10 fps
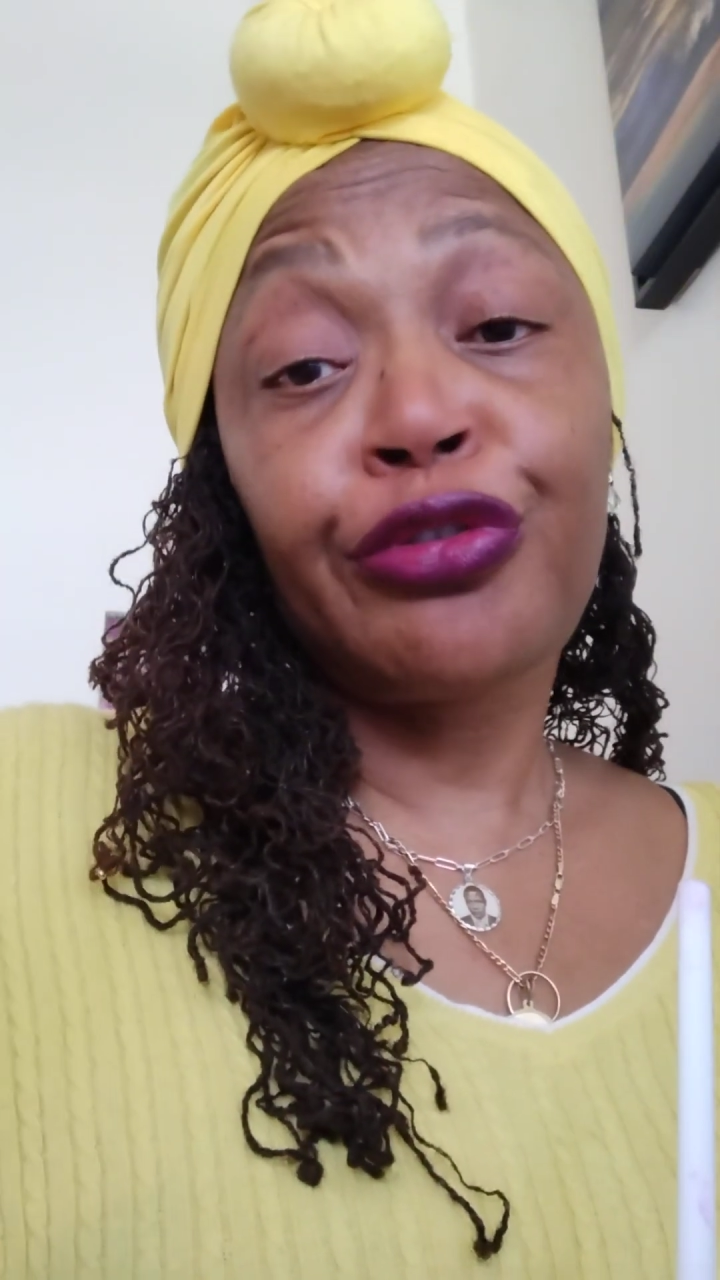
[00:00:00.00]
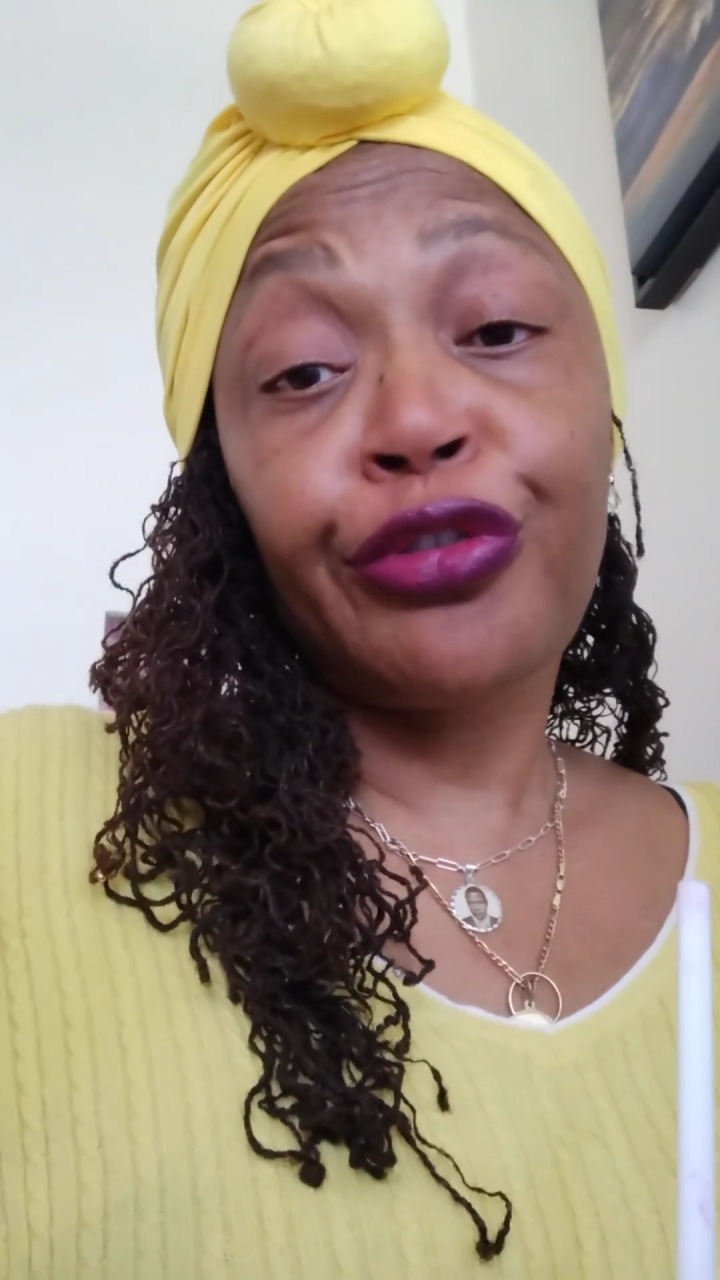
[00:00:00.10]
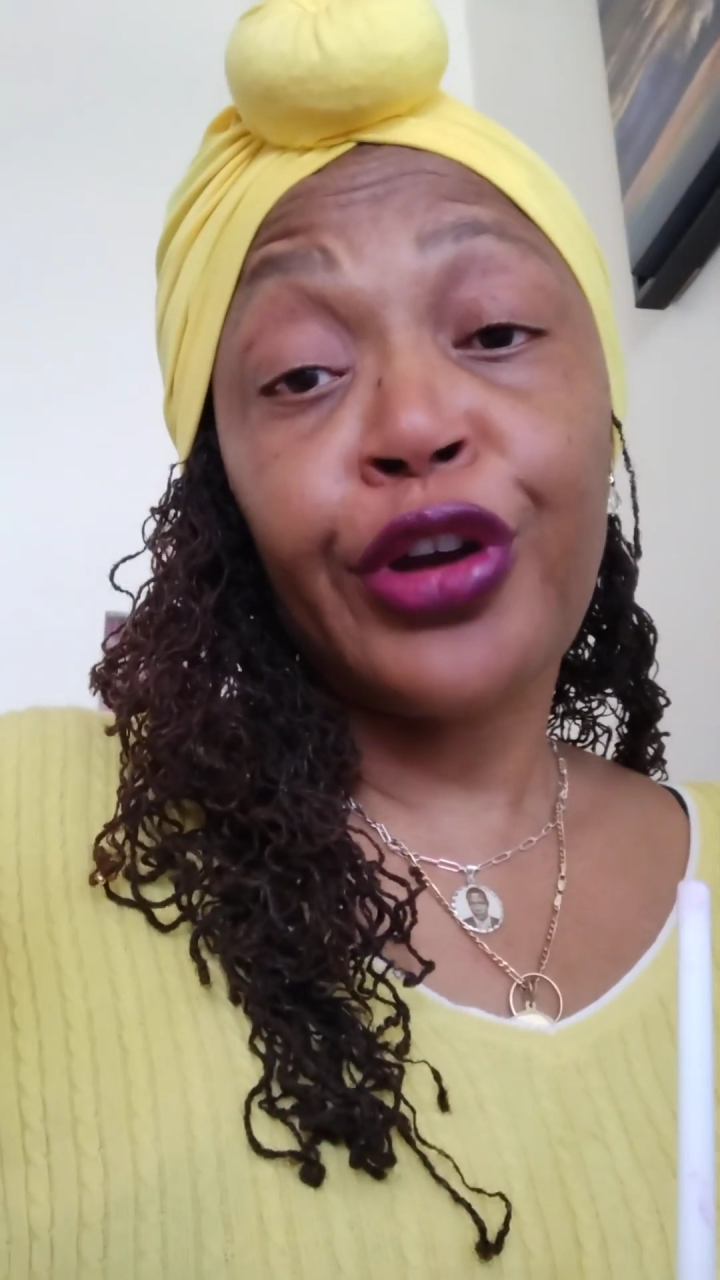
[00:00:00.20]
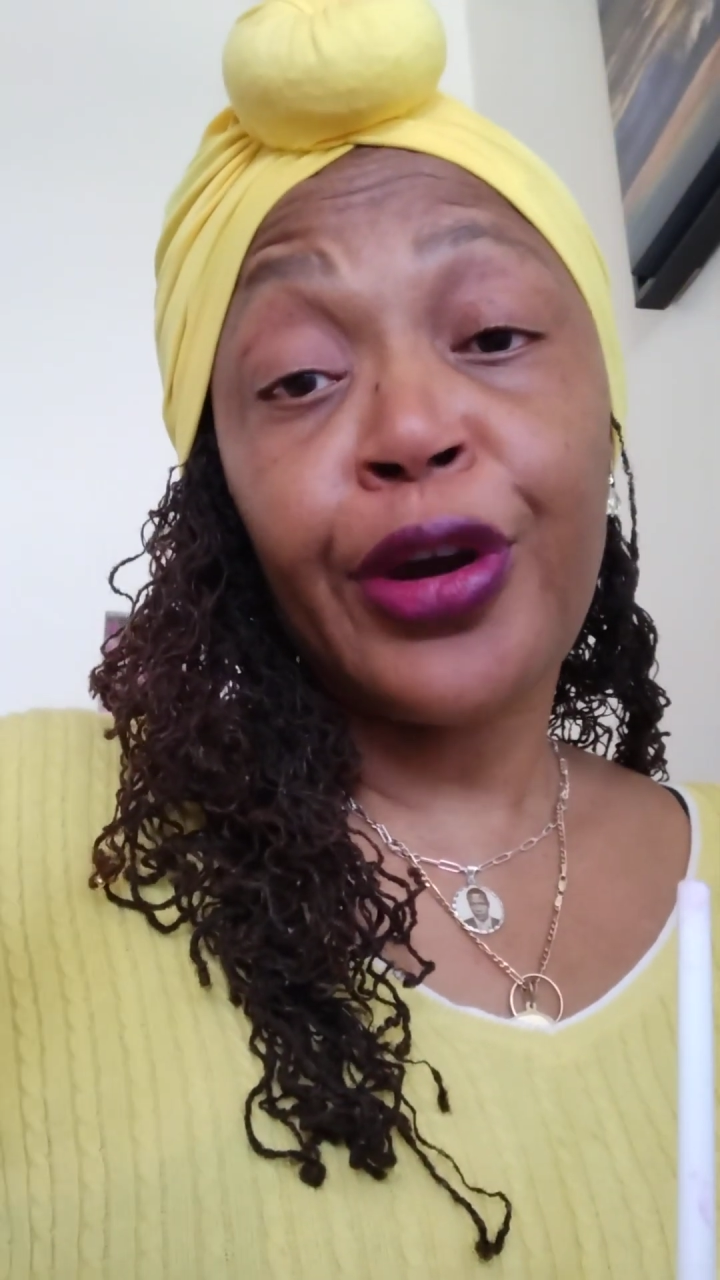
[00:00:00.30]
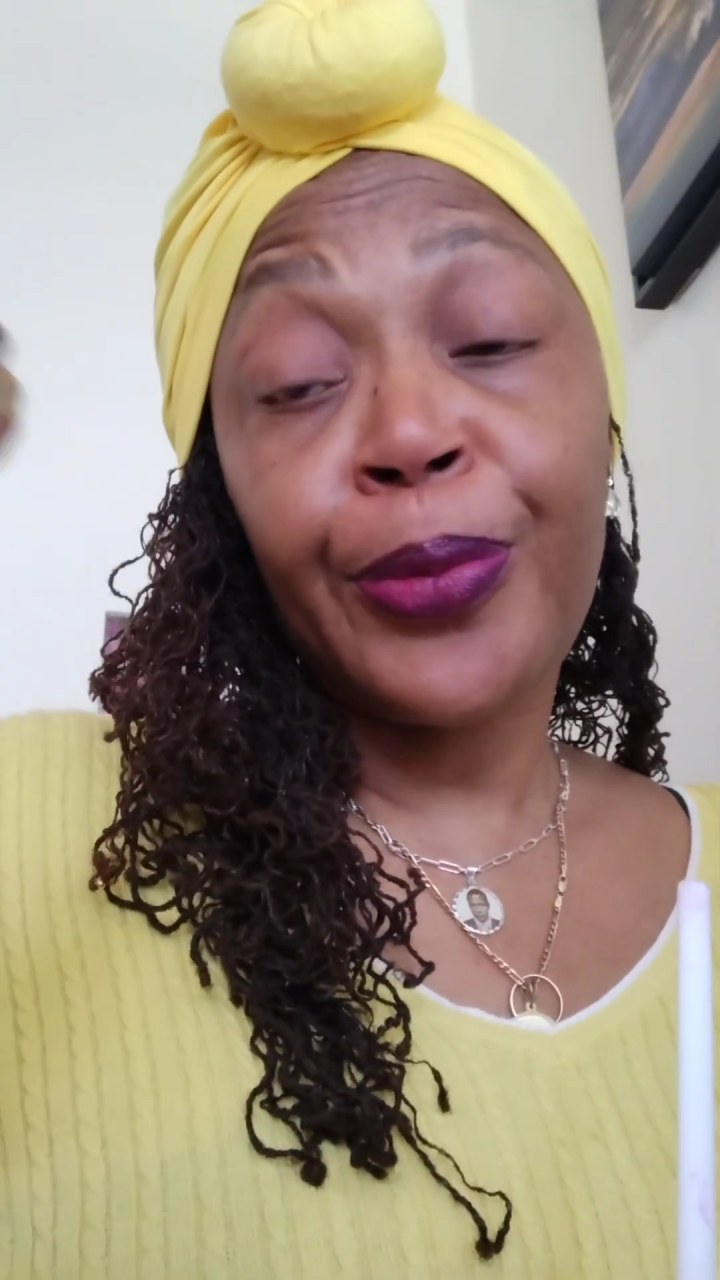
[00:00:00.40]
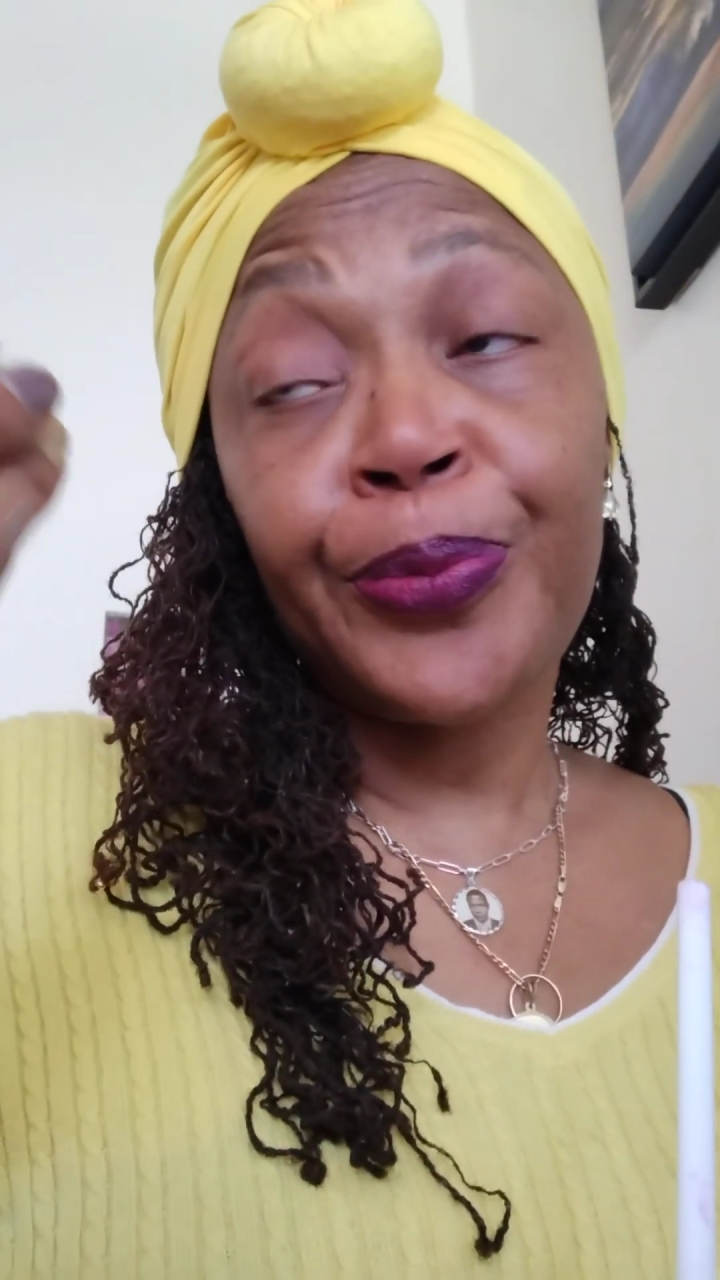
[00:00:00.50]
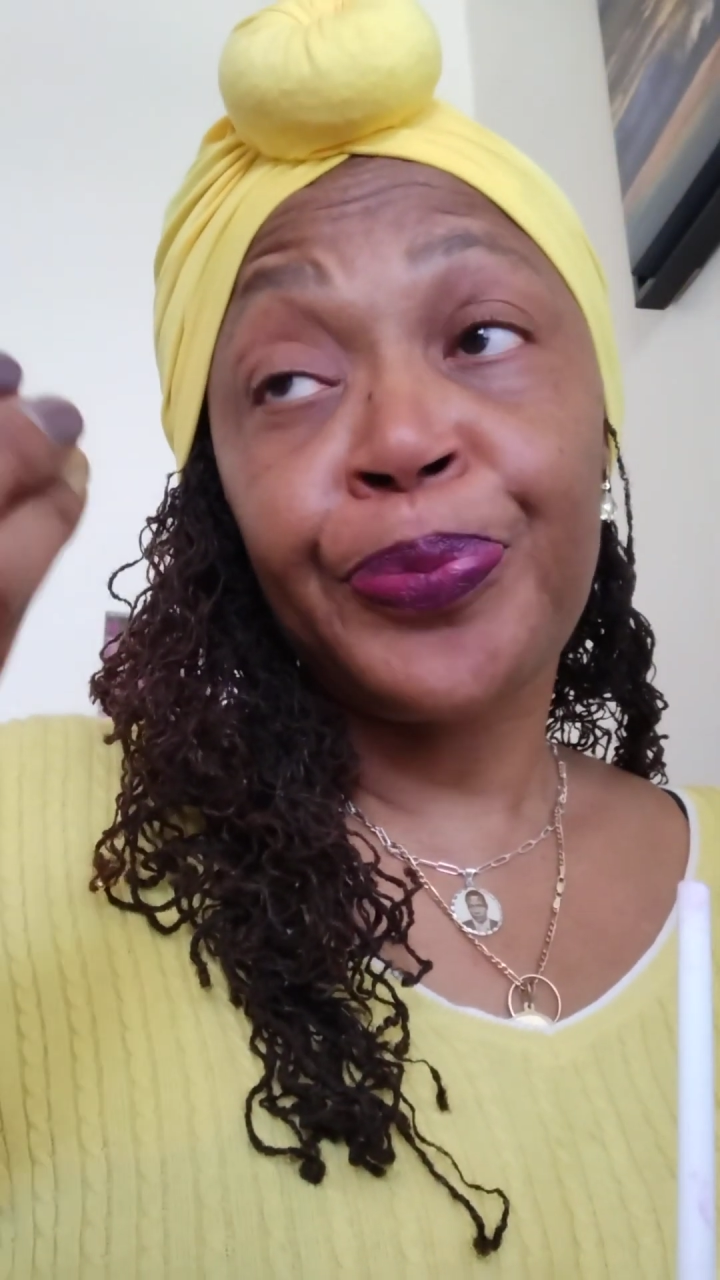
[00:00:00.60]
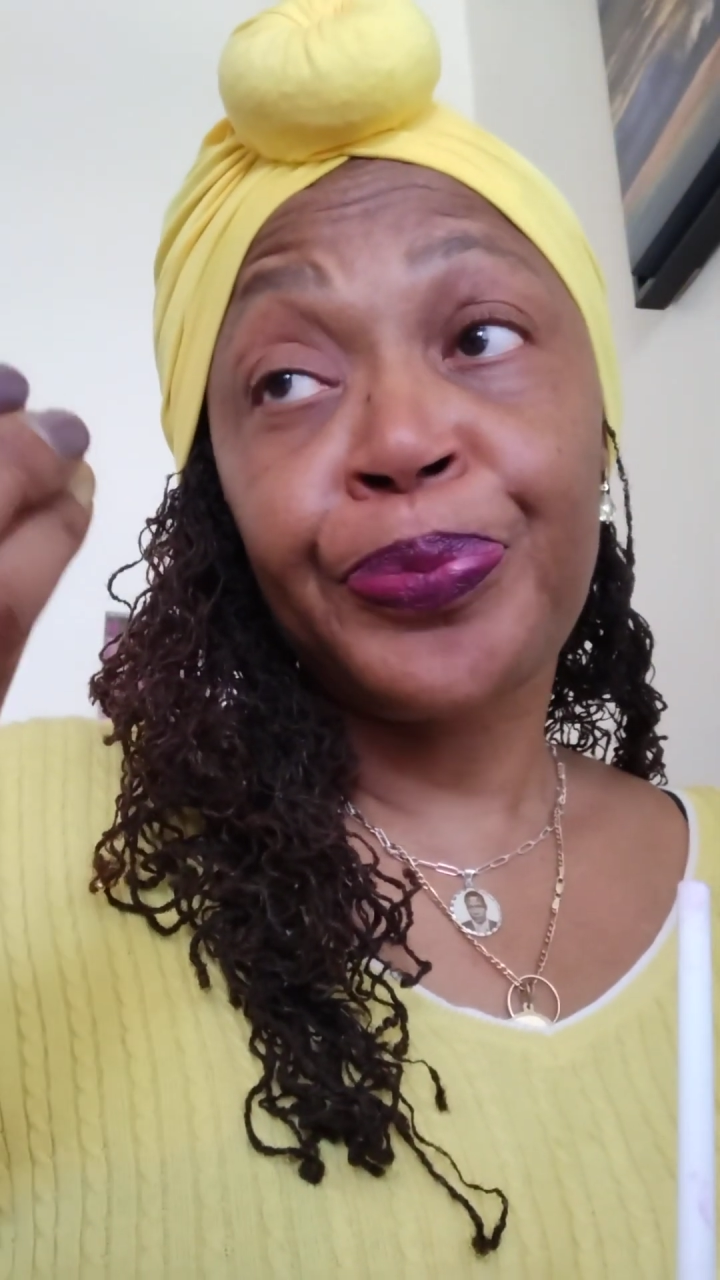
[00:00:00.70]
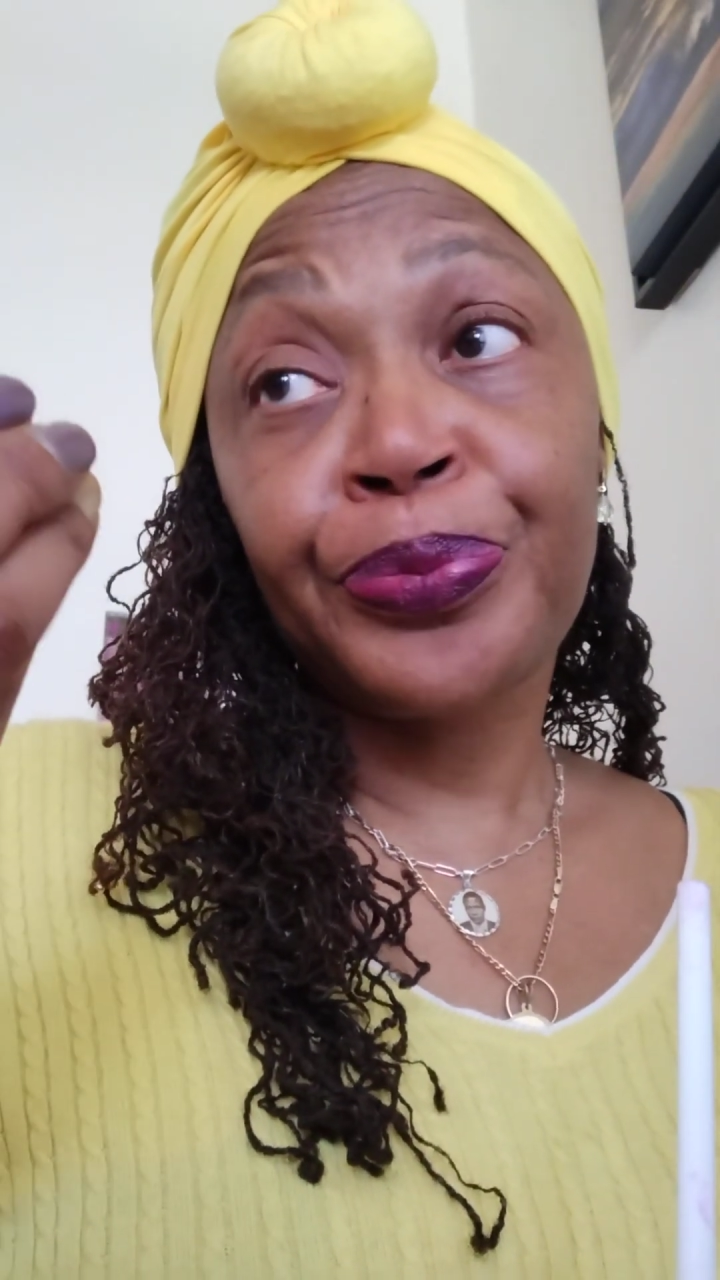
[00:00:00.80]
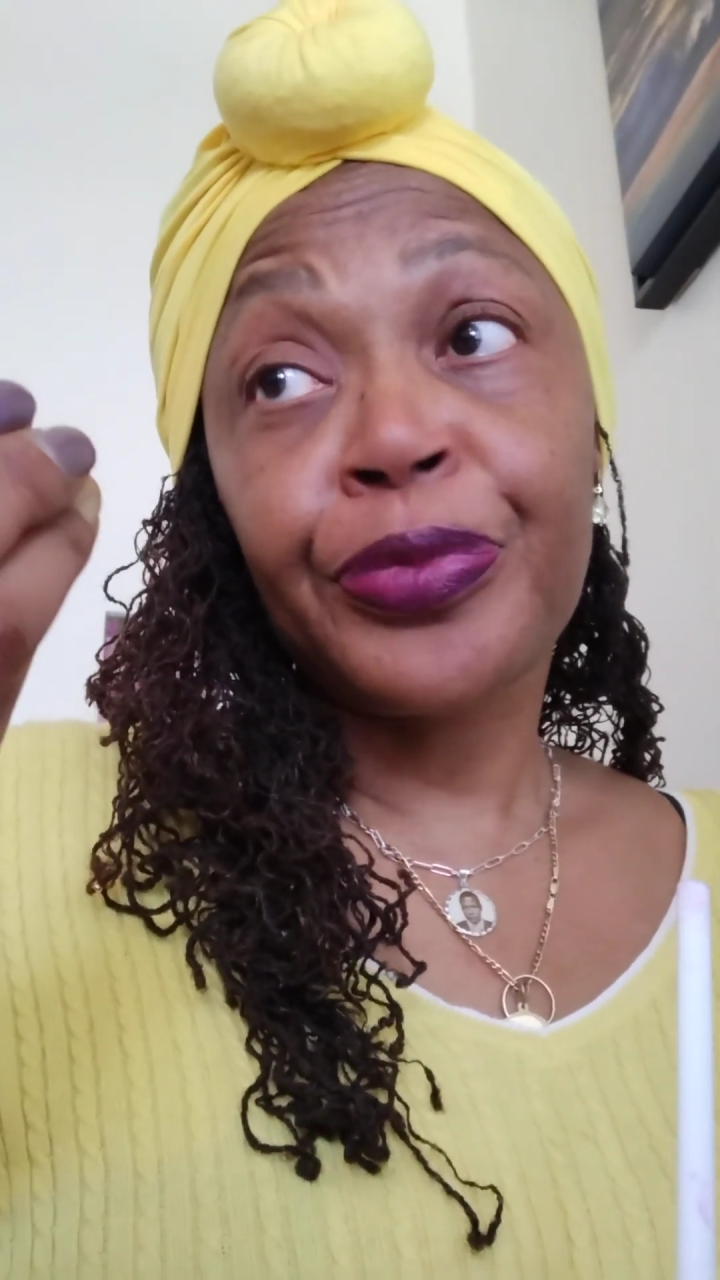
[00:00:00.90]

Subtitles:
from,